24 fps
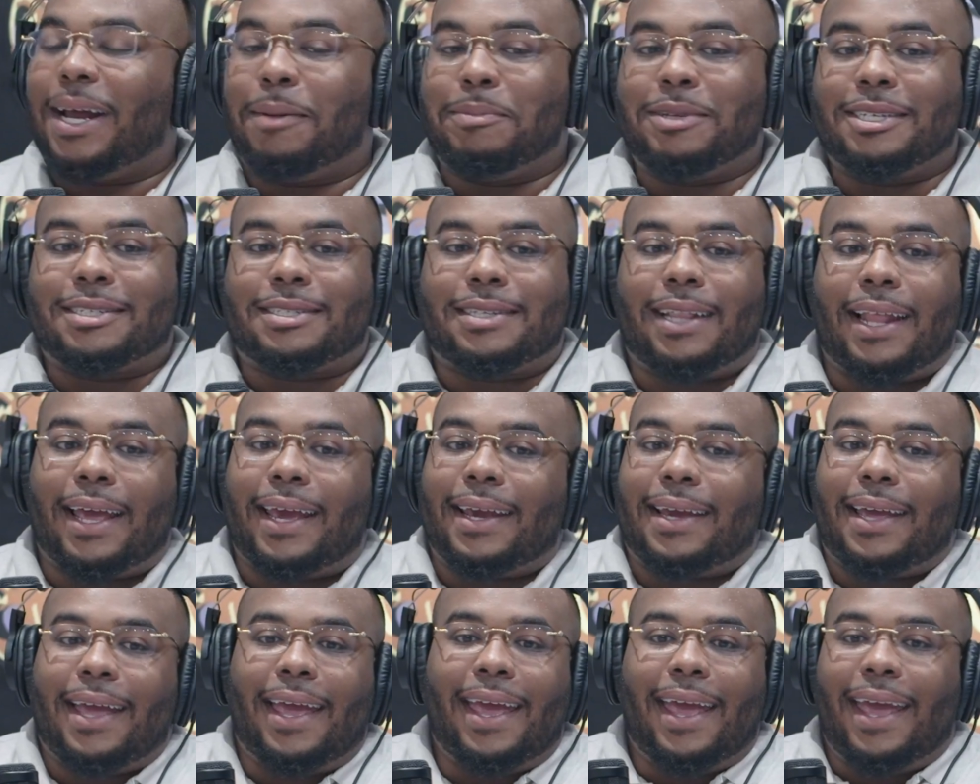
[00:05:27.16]
and I'm just
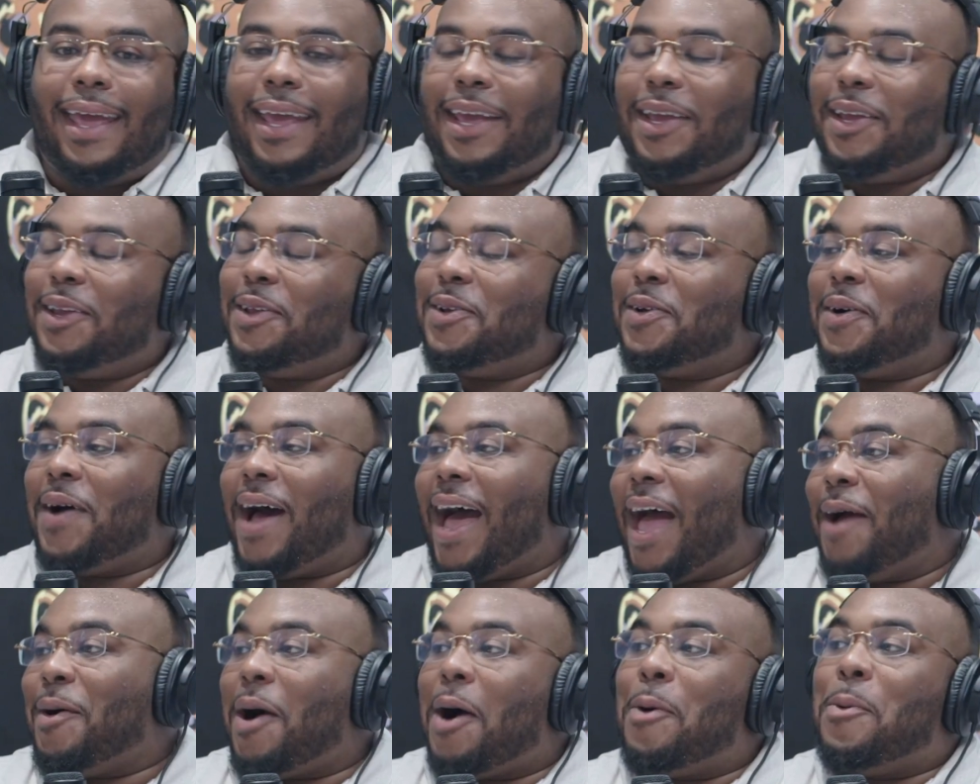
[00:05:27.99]
like, you know,
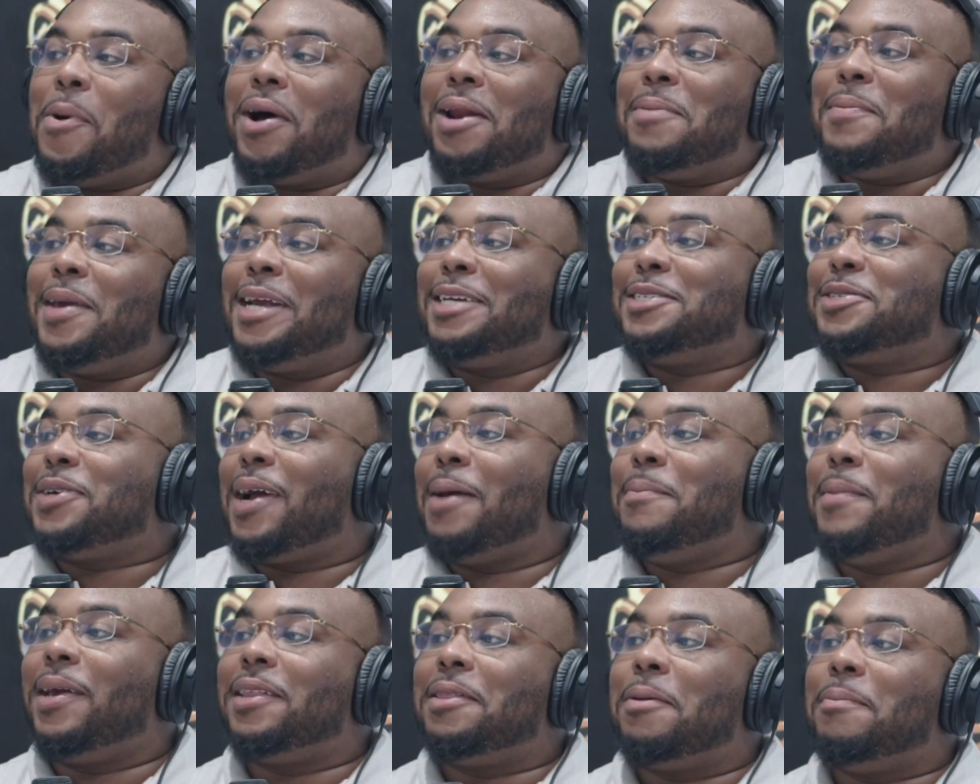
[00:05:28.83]
I want to make sure
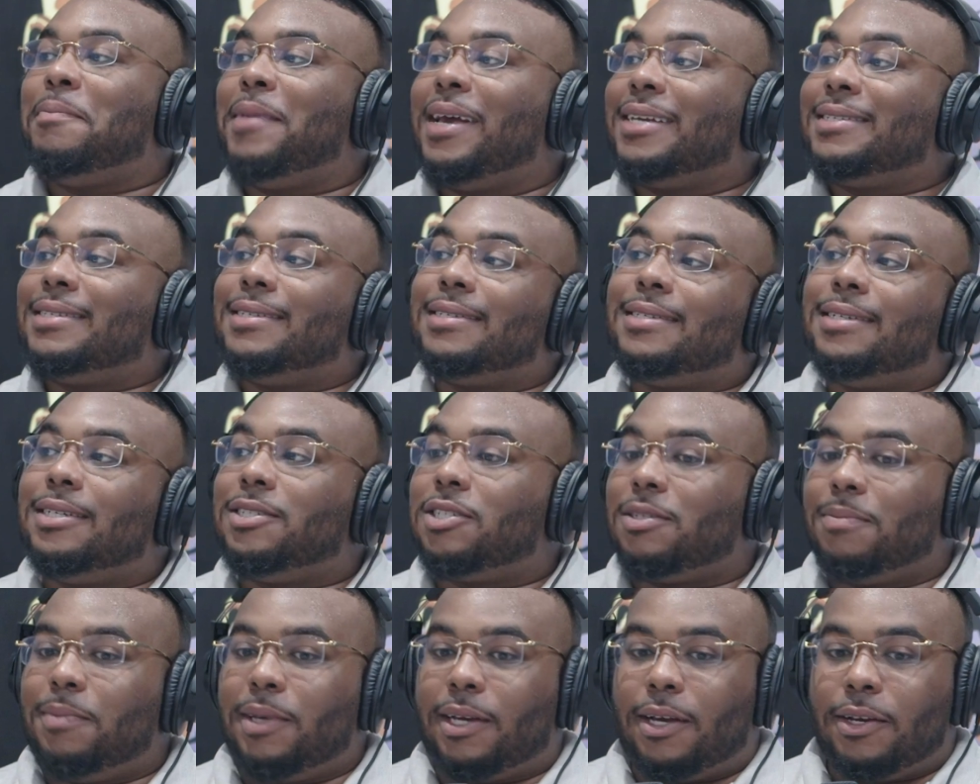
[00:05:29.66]
I make the best
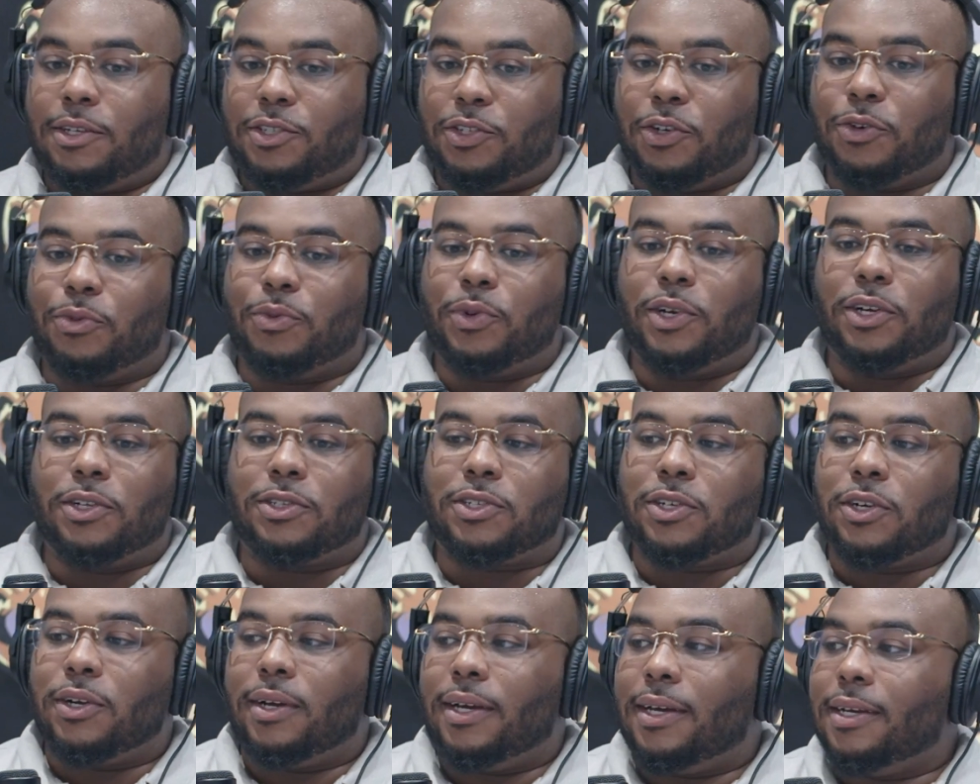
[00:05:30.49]
decision because your
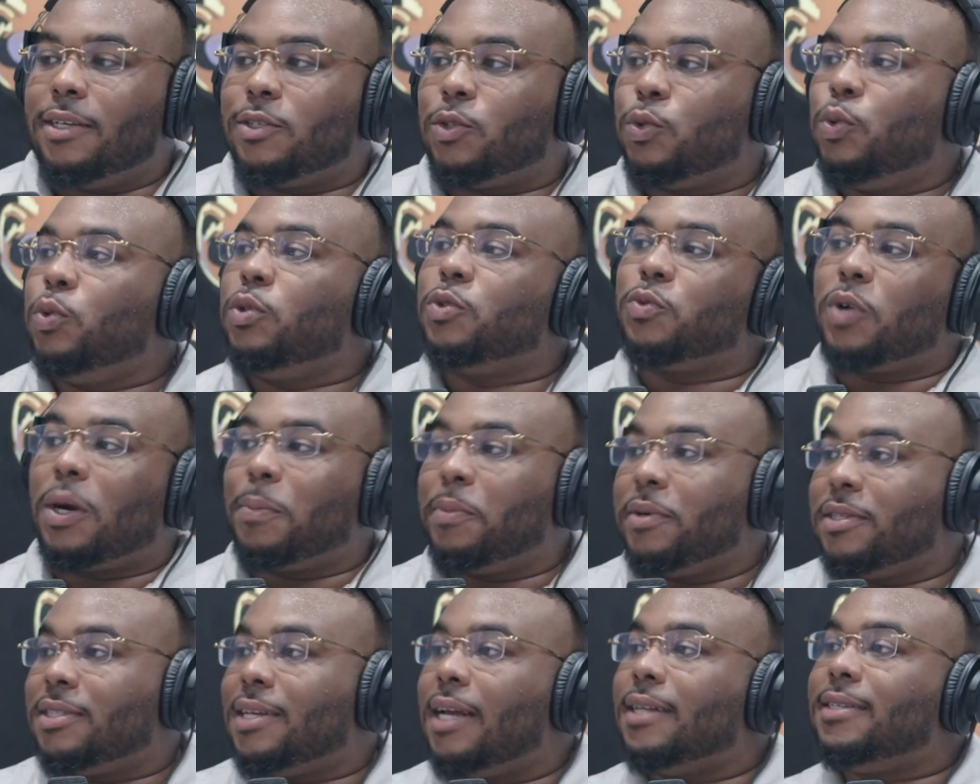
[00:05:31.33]
realtor is who's
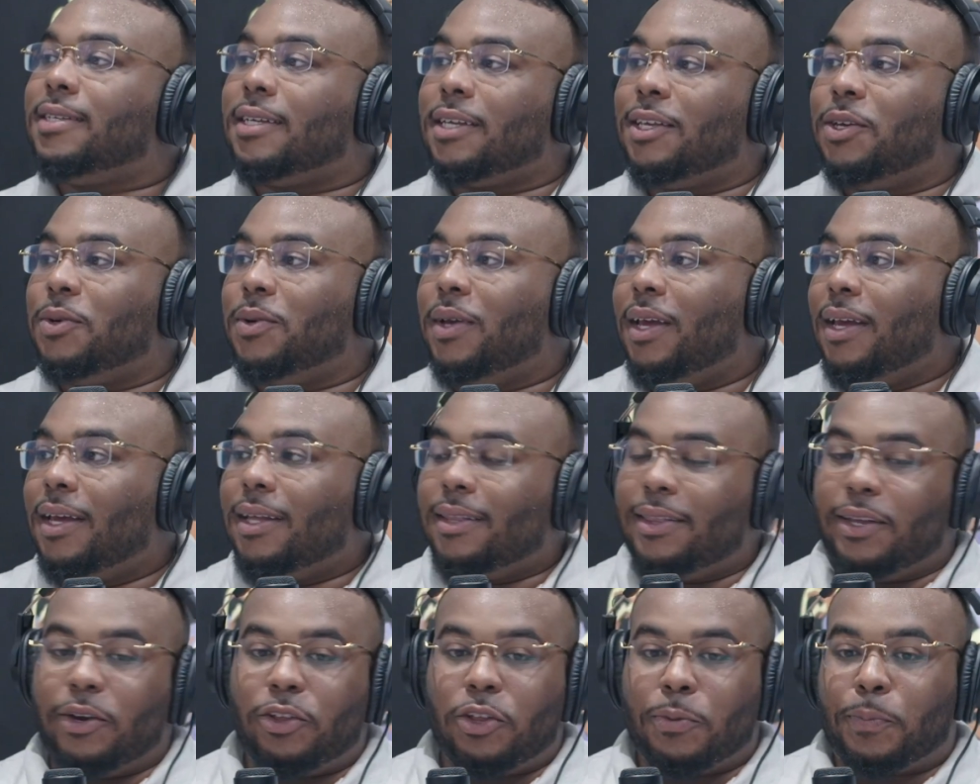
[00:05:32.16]
representing you.
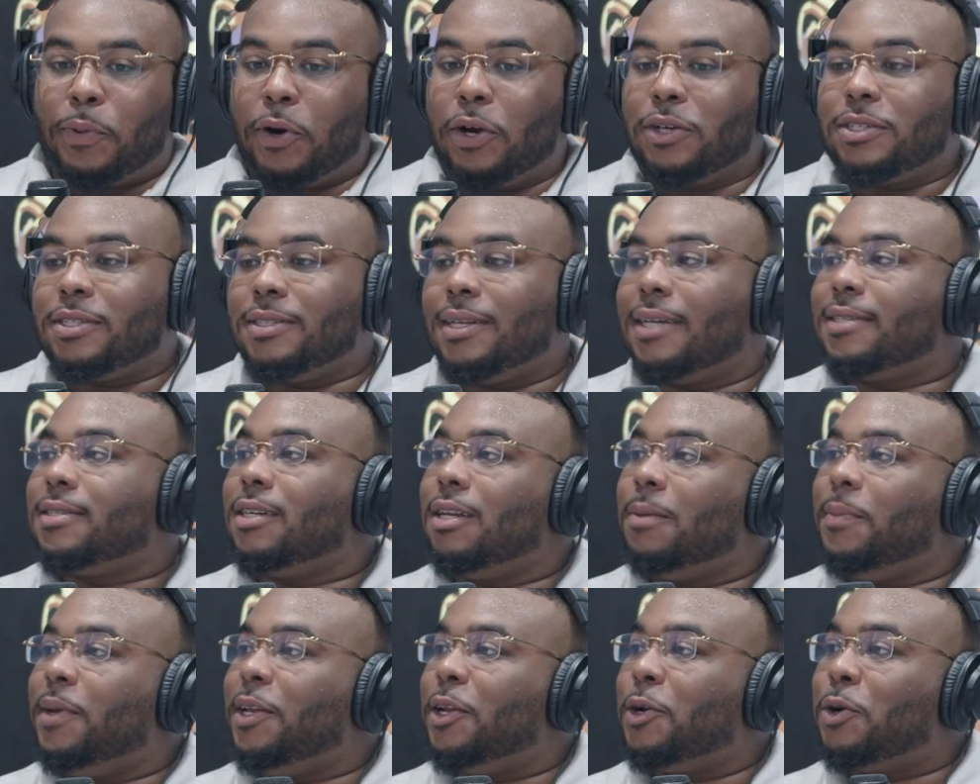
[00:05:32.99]
Yeah. They're the person that's
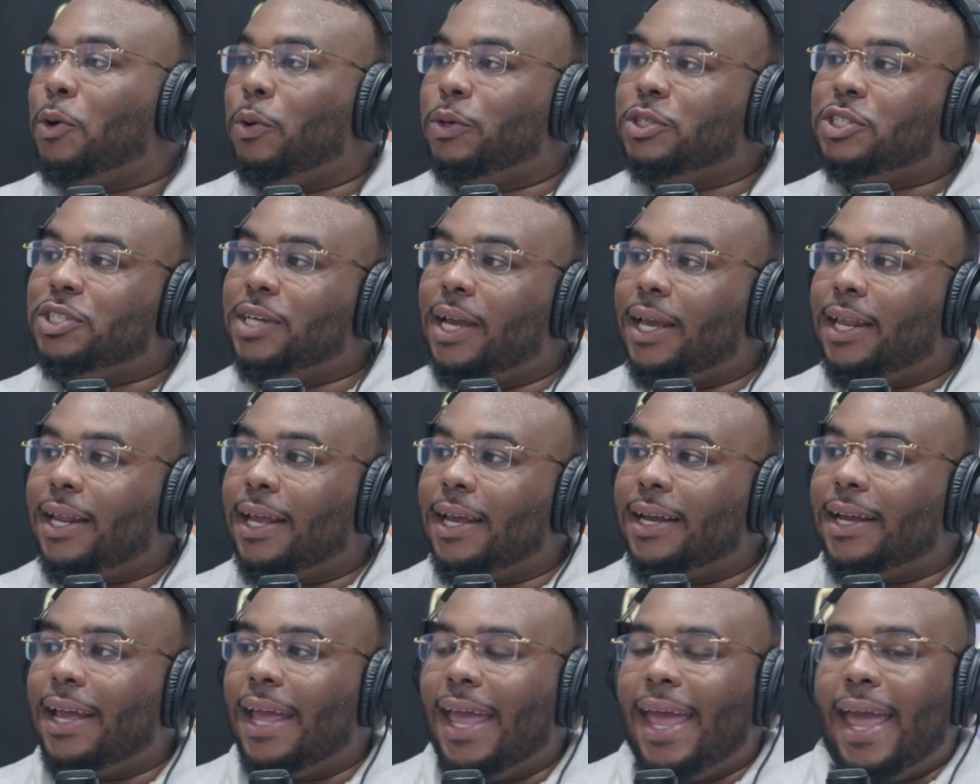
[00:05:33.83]
going to be
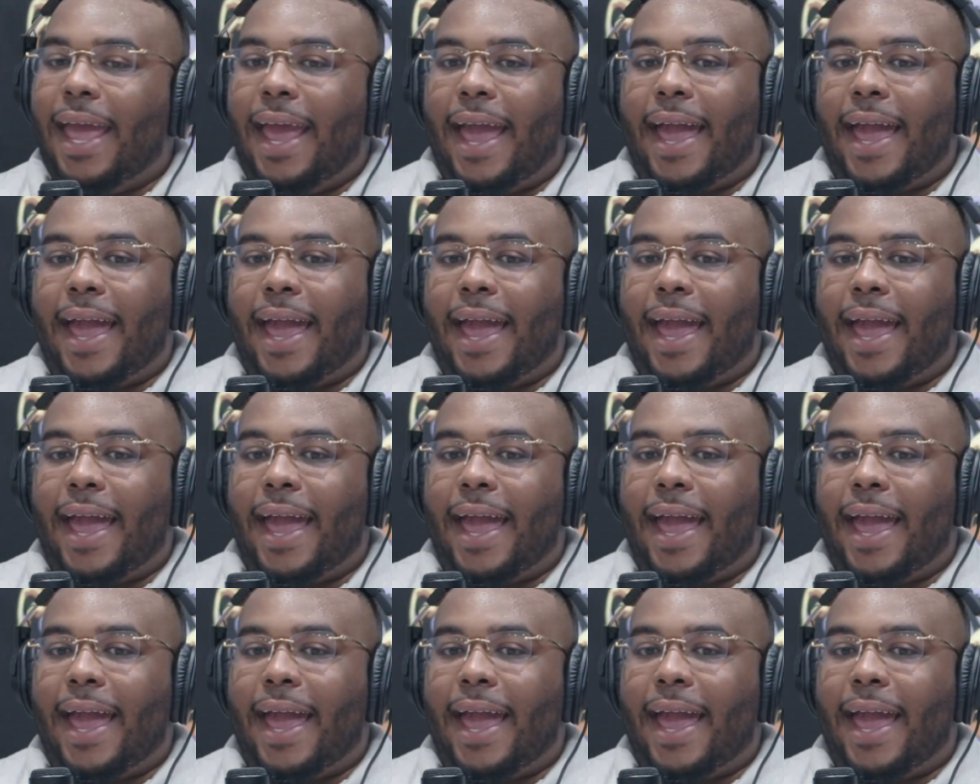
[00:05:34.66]
negotiating.